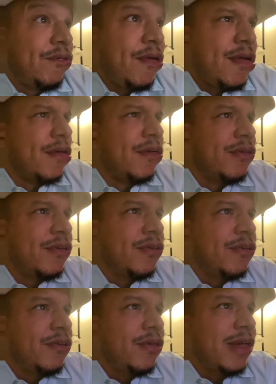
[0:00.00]
Man,
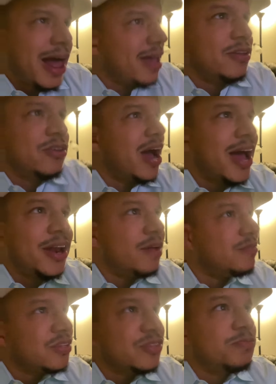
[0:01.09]
I, I
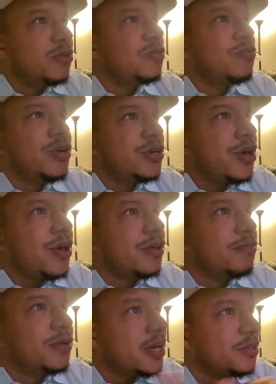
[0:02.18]
never said your pussy wasn't good.
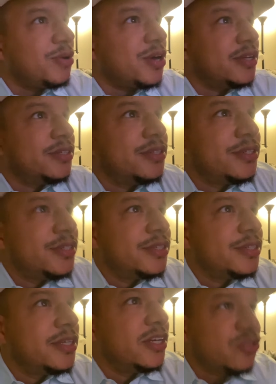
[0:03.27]
But guess what?
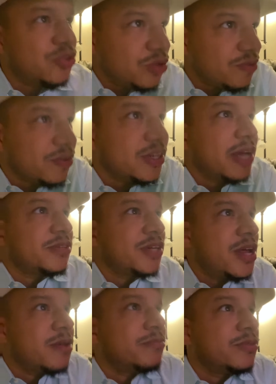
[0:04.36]
It's two different types of
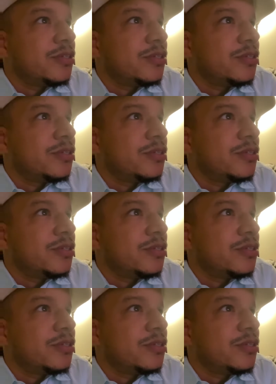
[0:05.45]
comes.